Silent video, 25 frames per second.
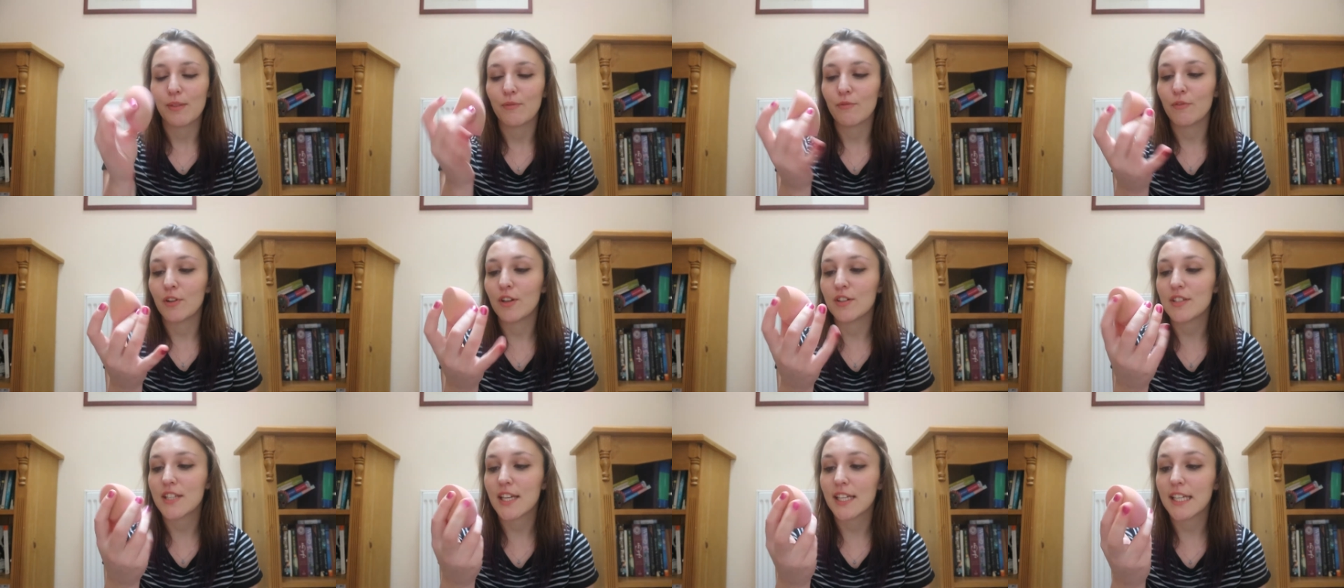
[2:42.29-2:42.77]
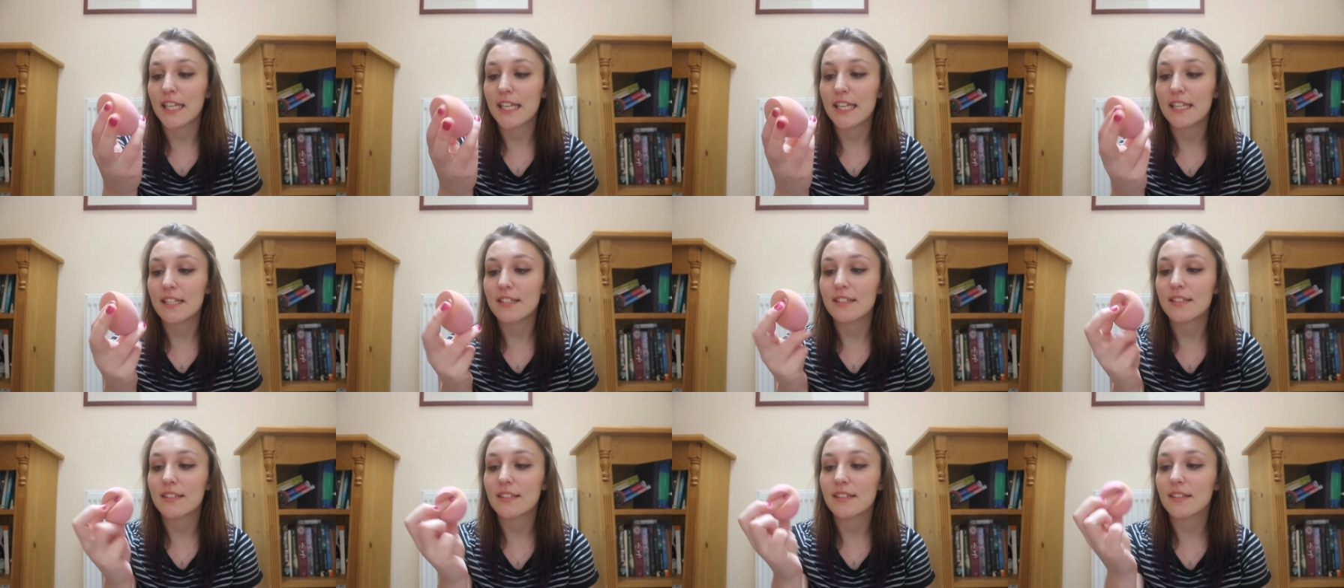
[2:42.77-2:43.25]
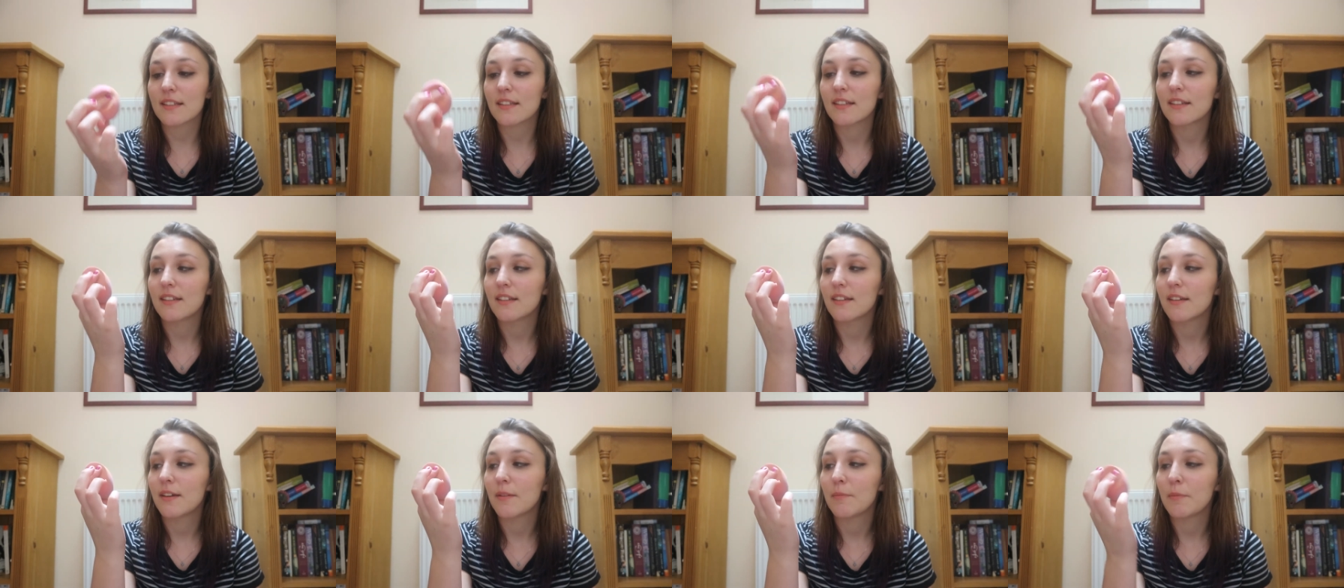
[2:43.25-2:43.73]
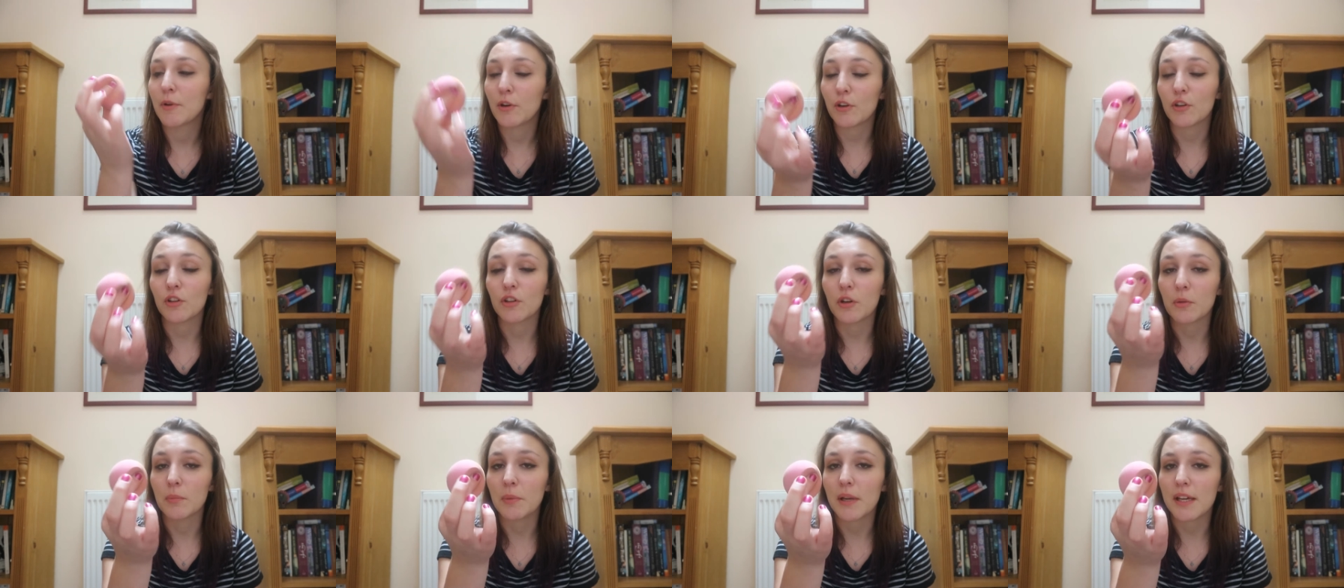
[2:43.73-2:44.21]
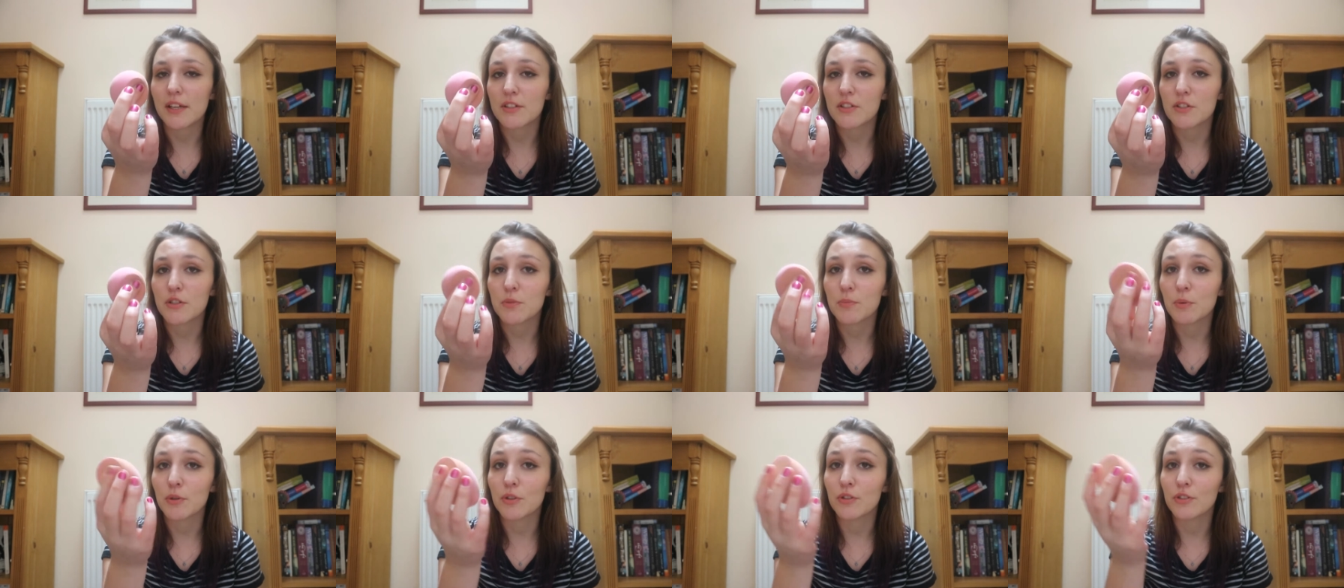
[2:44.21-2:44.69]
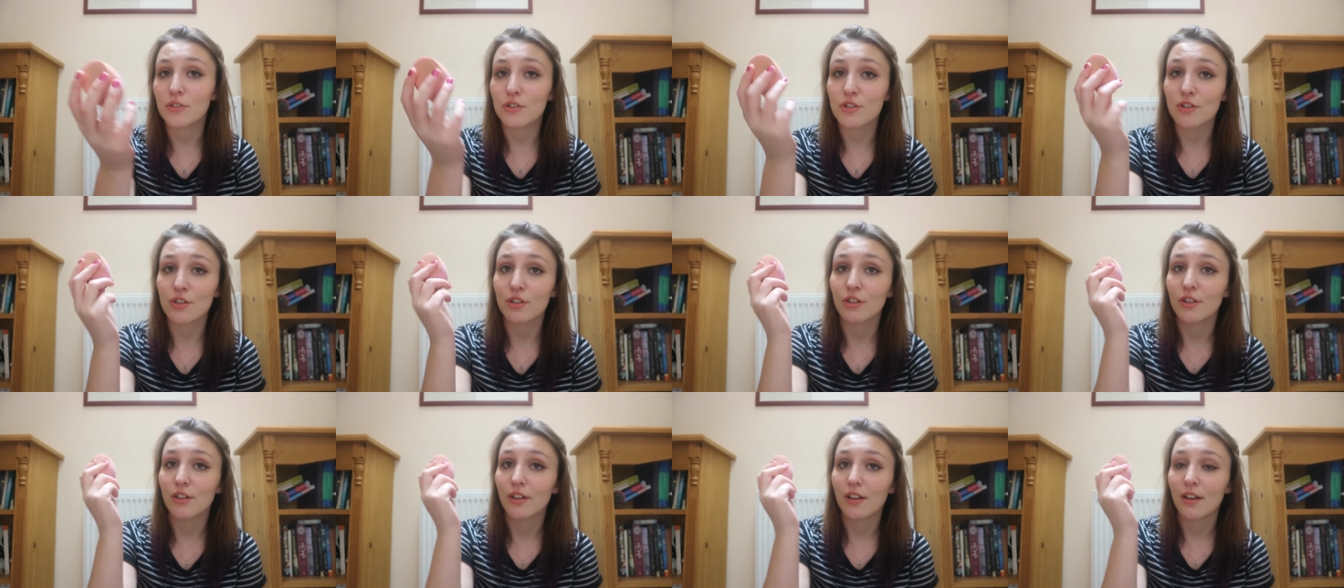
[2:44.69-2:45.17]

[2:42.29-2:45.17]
Real Techniques Miracle Complexion Sponge.